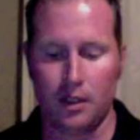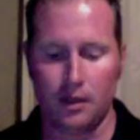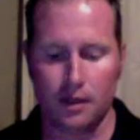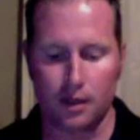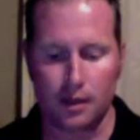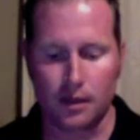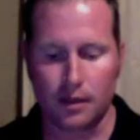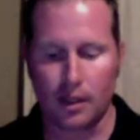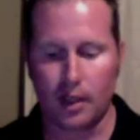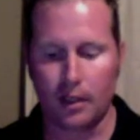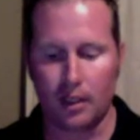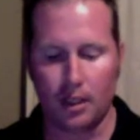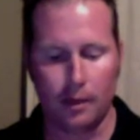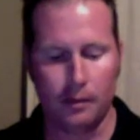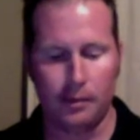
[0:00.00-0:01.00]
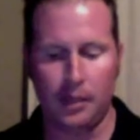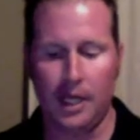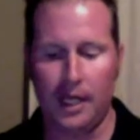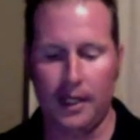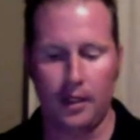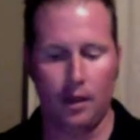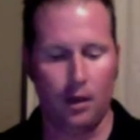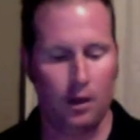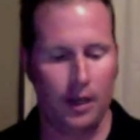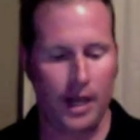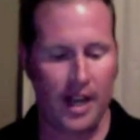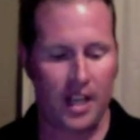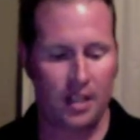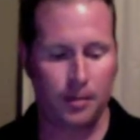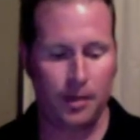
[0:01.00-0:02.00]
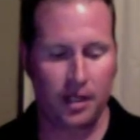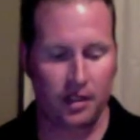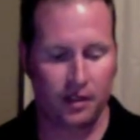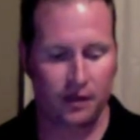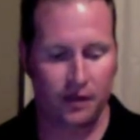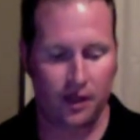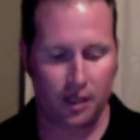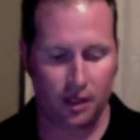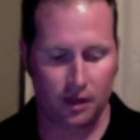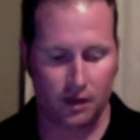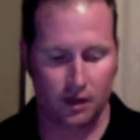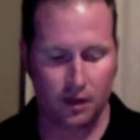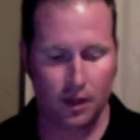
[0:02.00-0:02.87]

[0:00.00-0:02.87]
He decided to combine all aspects of fitness,